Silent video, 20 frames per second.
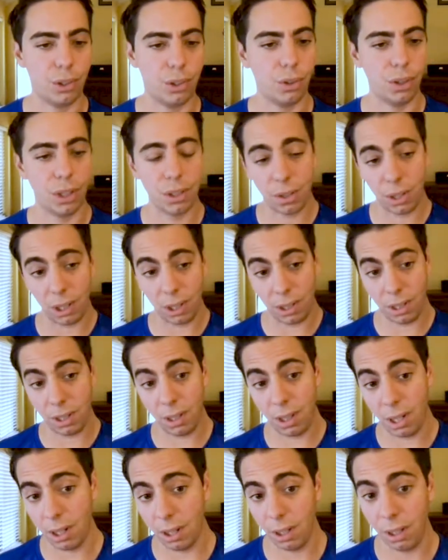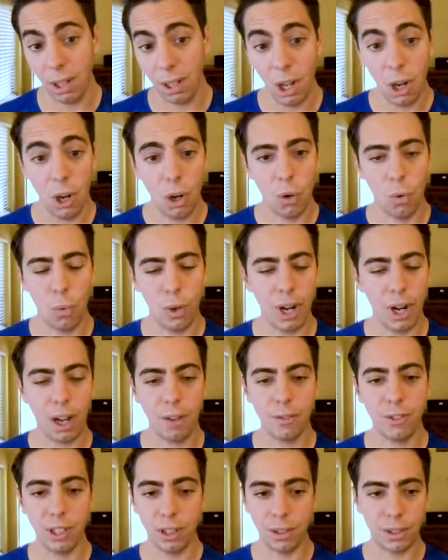So as you can see here, we
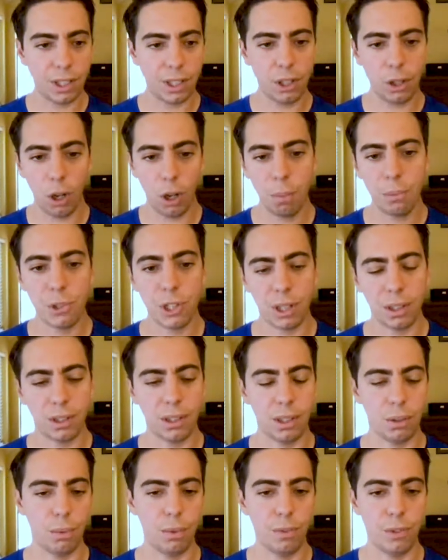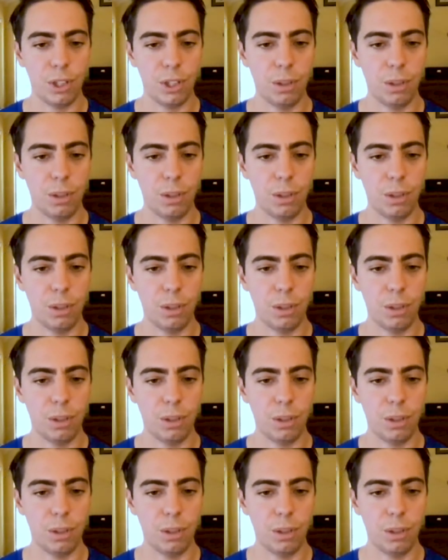have the entire object that we've